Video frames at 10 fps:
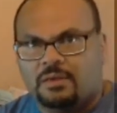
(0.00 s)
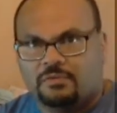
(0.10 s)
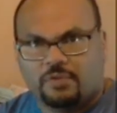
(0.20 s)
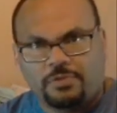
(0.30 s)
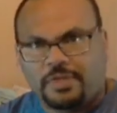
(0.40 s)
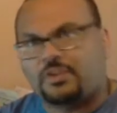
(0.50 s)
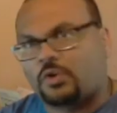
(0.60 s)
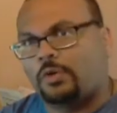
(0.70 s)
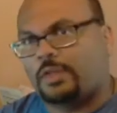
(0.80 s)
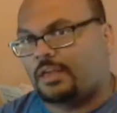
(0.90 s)
two things
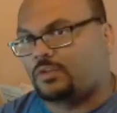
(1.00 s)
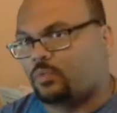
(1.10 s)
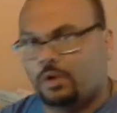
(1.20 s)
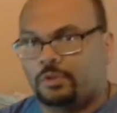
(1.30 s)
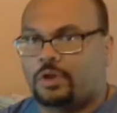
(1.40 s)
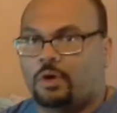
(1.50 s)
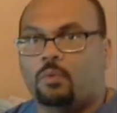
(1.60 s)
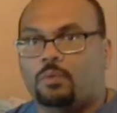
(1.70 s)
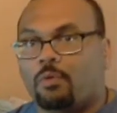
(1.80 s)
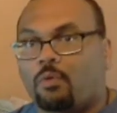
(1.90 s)
going against Wilton, though.
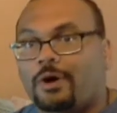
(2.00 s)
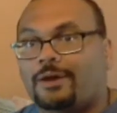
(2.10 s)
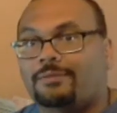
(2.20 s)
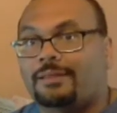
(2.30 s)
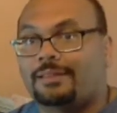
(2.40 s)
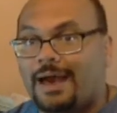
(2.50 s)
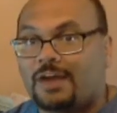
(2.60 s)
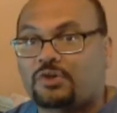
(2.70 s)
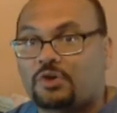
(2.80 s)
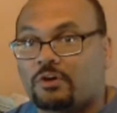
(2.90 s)
Number one,
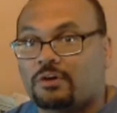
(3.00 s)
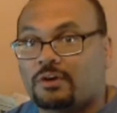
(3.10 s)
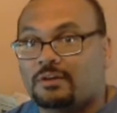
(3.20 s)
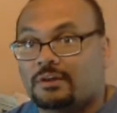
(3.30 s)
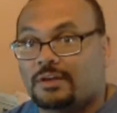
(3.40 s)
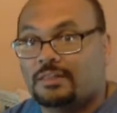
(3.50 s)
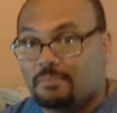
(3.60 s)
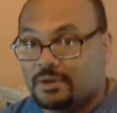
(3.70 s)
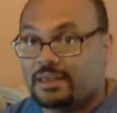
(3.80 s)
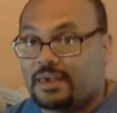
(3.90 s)
last year in the
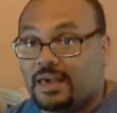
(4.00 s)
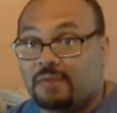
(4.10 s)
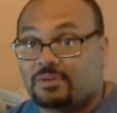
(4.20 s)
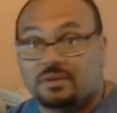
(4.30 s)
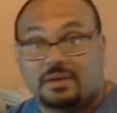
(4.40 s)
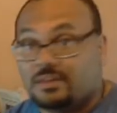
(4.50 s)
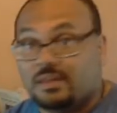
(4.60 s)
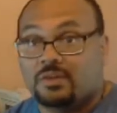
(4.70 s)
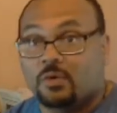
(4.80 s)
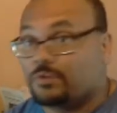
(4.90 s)
money games, he
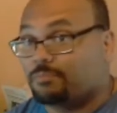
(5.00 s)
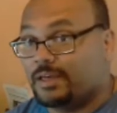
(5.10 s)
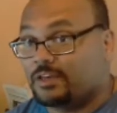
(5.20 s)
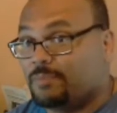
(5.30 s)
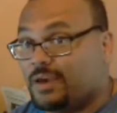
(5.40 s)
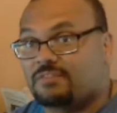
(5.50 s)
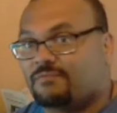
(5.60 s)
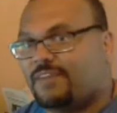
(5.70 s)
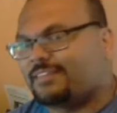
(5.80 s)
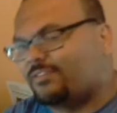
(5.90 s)
didn't always play his best.
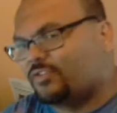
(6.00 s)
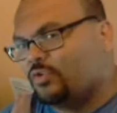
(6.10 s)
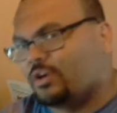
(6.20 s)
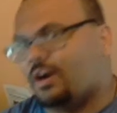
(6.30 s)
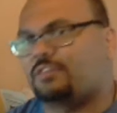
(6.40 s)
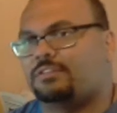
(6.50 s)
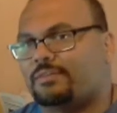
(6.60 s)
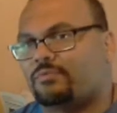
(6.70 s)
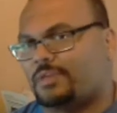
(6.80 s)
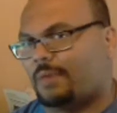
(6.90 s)
In fact, had two
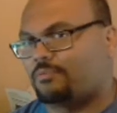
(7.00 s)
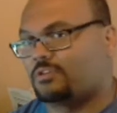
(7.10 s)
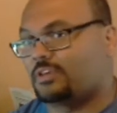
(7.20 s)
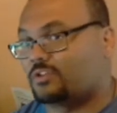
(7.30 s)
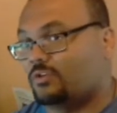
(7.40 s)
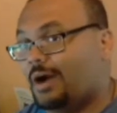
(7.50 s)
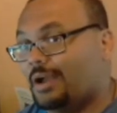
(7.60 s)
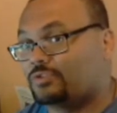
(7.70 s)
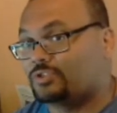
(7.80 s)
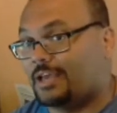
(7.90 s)
costly interceptions against
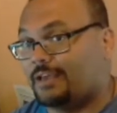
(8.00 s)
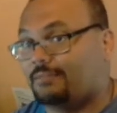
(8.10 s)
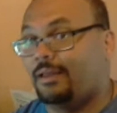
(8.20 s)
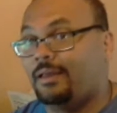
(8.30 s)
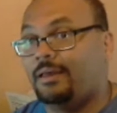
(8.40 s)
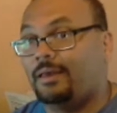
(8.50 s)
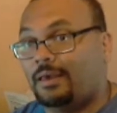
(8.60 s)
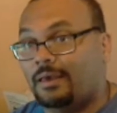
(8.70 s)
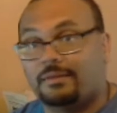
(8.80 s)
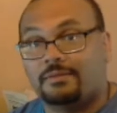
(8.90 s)
Ohio State
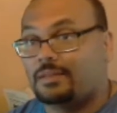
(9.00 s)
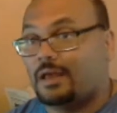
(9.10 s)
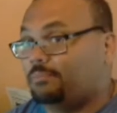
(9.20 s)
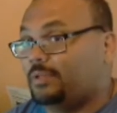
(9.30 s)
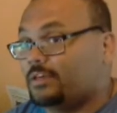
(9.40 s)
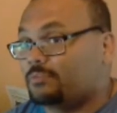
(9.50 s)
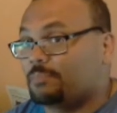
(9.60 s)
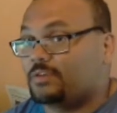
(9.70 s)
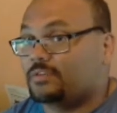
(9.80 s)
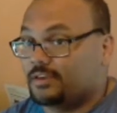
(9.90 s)
and did not play his
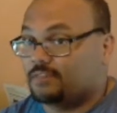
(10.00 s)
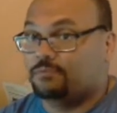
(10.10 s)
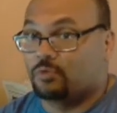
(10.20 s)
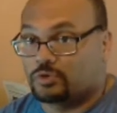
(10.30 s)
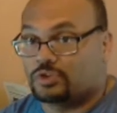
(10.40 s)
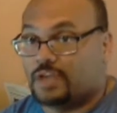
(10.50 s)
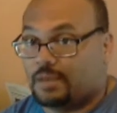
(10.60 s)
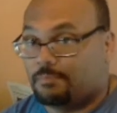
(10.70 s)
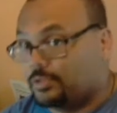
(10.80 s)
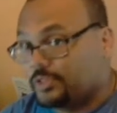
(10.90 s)
best against Florida
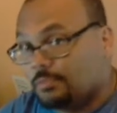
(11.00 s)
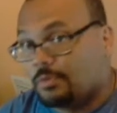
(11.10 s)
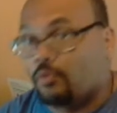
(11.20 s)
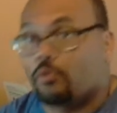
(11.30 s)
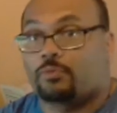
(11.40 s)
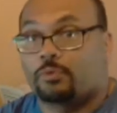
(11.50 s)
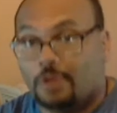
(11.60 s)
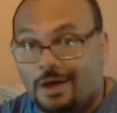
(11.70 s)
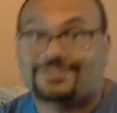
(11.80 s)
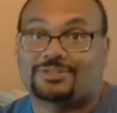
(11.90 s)
State. Both of them, of course, were
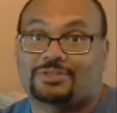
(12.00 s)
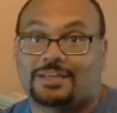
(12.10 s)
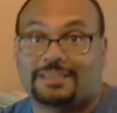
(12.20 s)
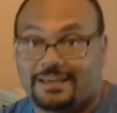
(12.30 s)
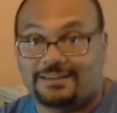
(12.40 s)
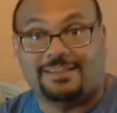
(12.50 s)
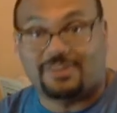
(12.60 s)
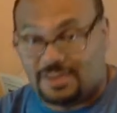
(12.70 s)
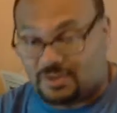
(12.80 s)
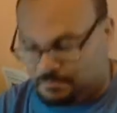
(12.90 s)
losses at the end of the
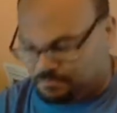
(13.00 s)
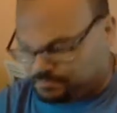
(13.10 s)
season.